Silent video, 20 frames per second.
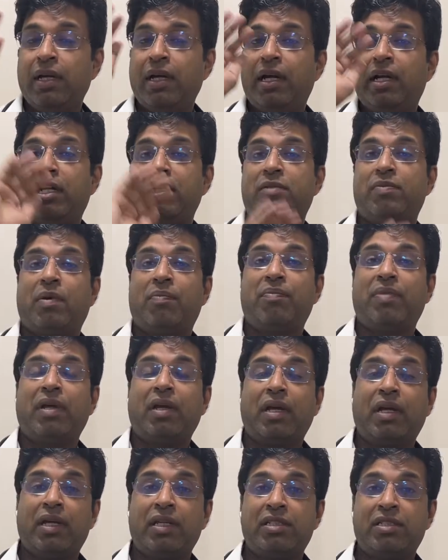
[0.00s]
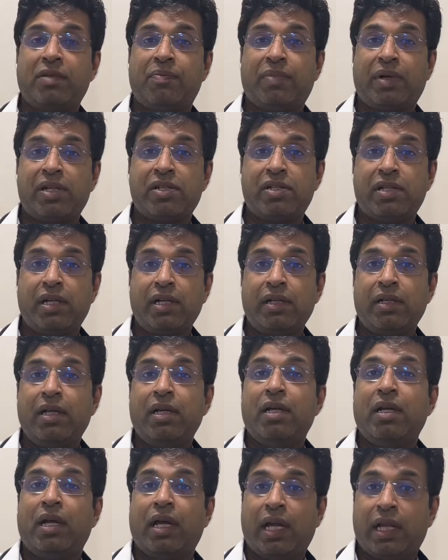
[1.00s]
against the pressure,
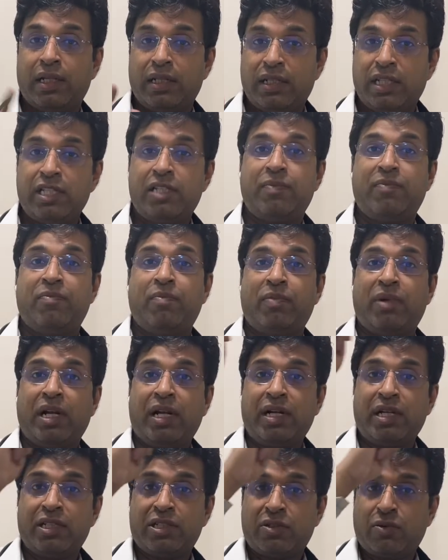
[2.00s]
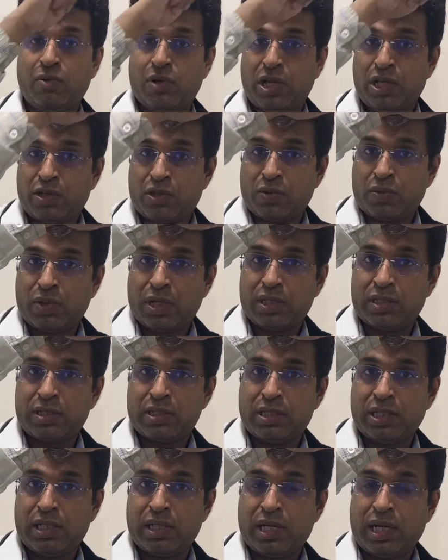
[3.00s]
and this blood is going towards
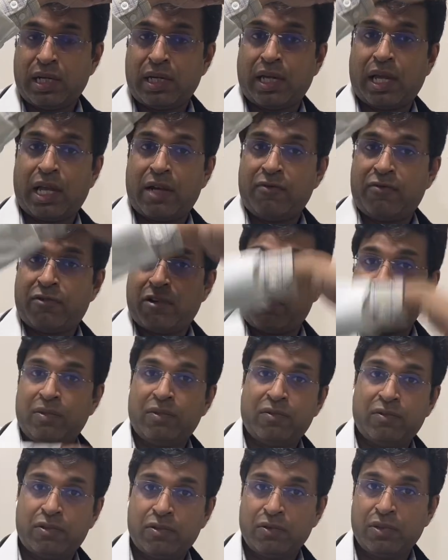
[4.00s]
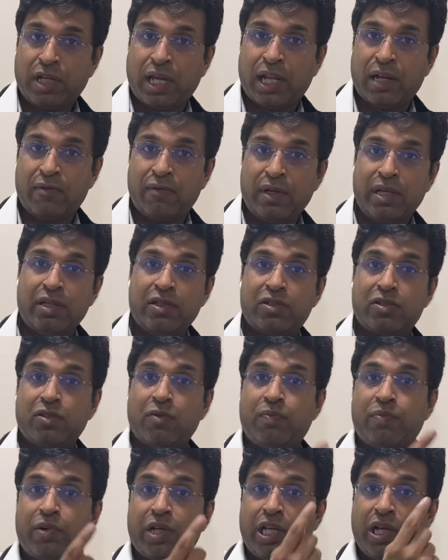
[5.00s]
the lung and from to the LV,
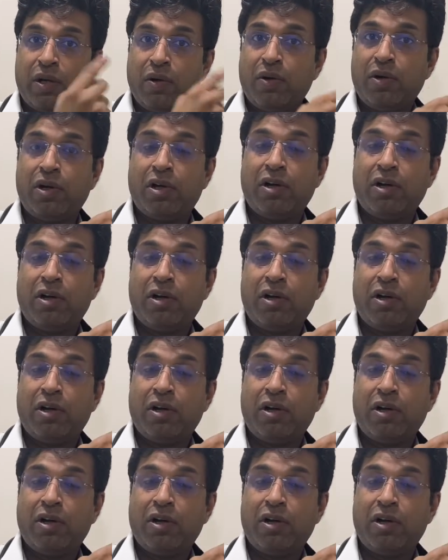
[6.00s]
so preload